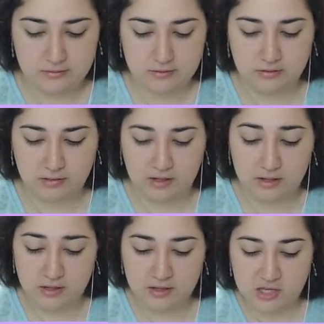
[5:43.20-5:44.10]
Okay,
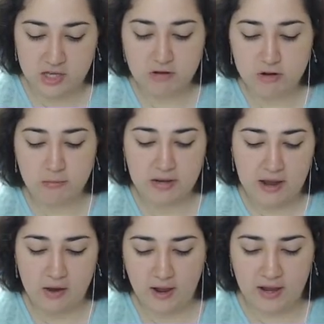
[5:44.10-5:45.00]
Kyurem
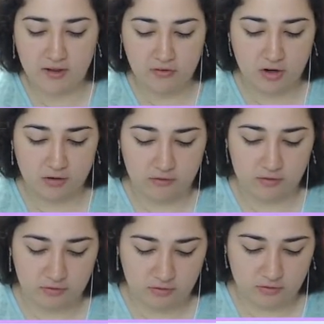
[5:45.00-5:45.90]
now has
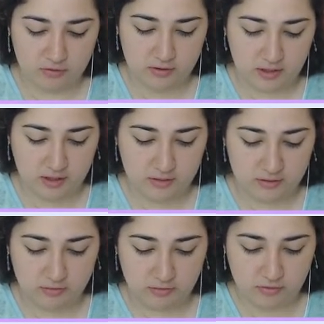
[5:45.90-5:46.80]
Harvest. Okay,
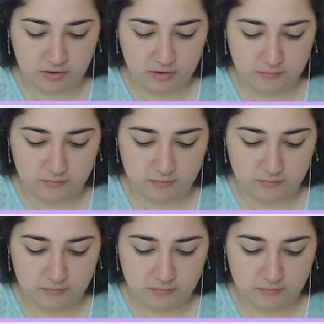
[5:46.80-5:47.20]
this is a start.